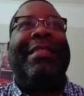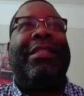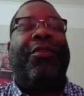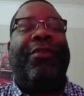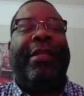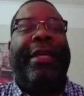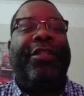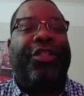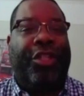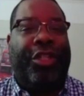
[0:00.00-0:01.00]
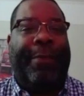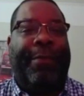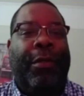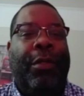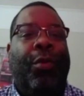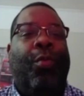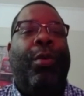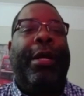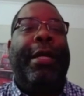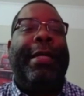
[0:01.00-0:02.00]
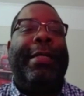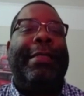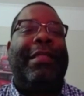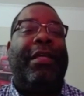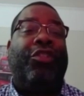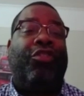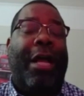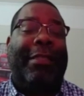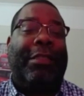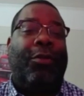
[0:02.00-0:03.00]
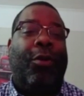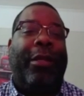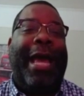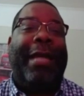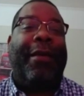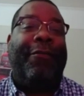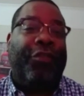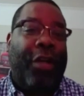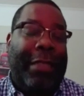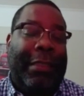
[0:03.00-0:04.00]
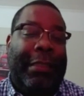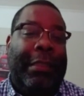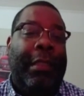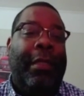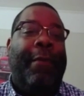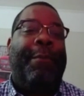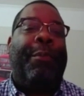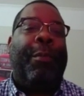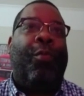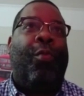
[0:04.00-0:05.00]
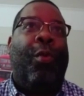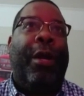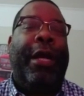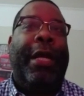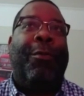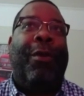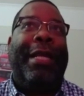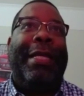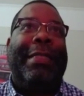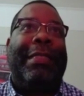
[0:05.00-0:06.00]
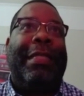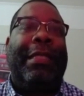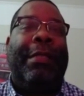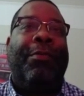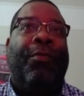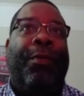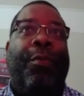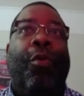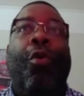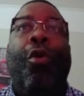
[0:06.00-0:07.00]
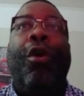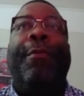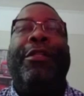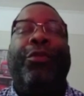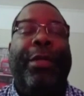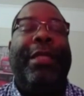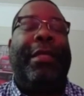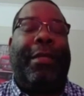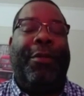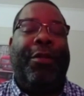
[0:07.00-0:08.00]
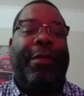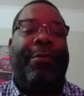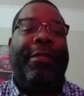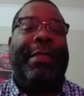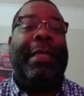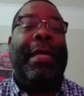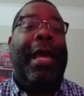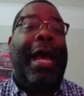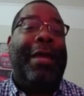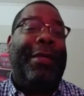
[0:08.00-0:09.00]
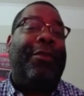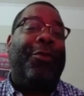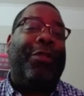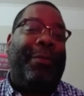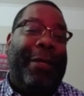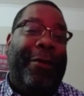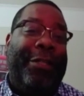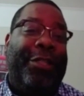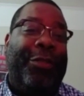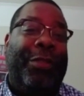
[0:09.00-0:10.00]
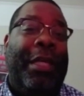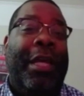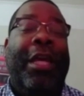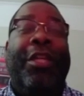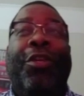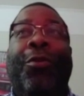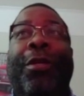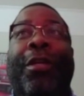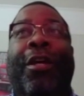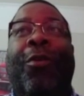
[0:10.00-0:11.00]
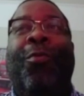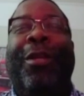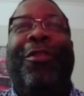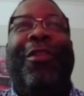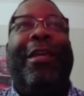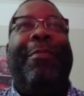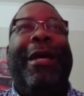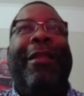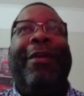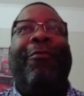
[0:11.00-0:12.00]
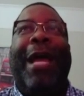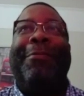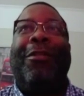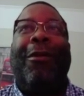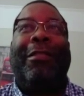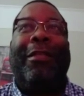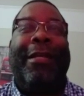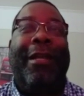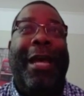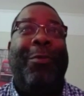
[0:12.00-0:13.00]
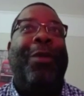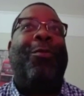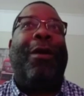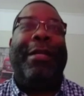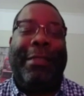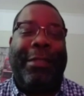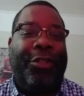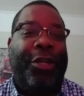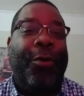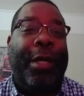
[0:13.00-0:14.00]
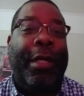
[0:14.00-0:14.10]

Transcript: the relationship? Where is the trust or lack of trust? What is the rapport between the community and police? I think those are the bigger issues. When you think about like rap songs like 911 is a joke,